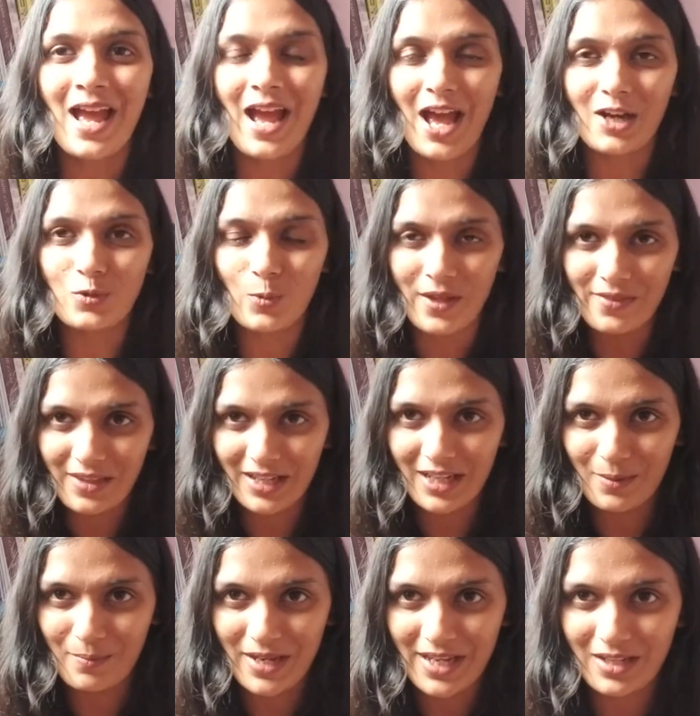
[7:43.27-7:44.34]
And when they
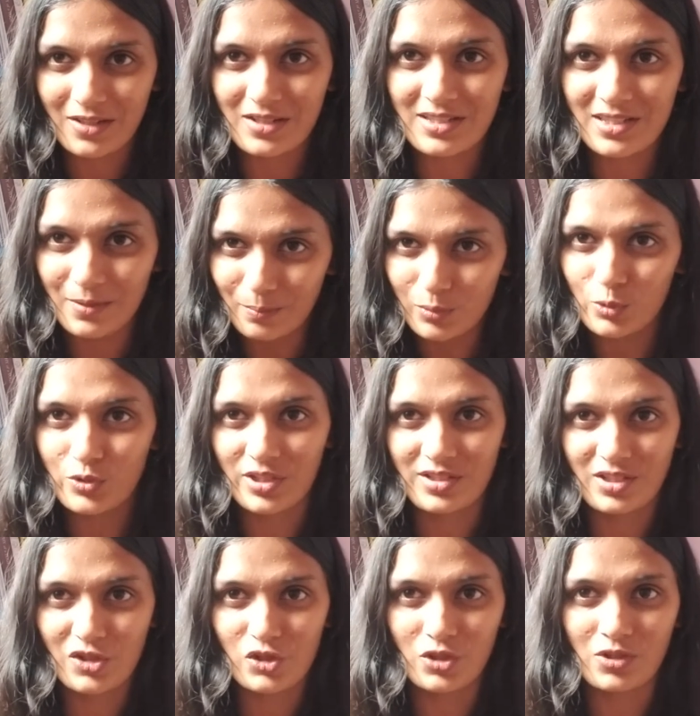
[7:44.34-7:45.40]
can make simple
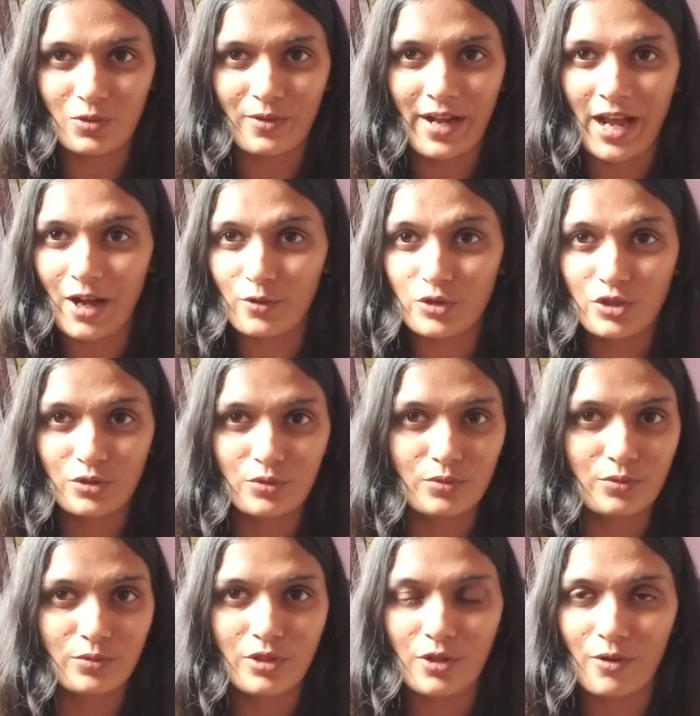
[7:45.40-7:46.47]
decisions on how
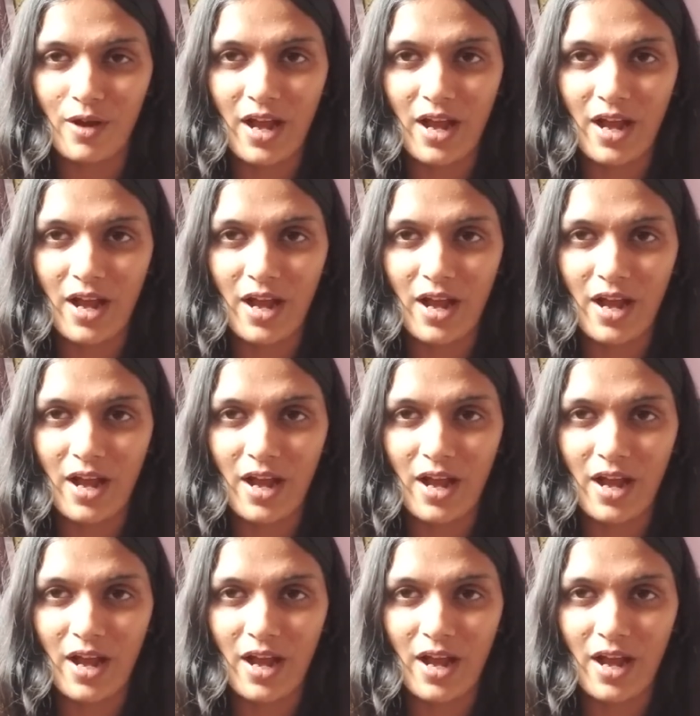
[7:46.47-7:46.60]
to,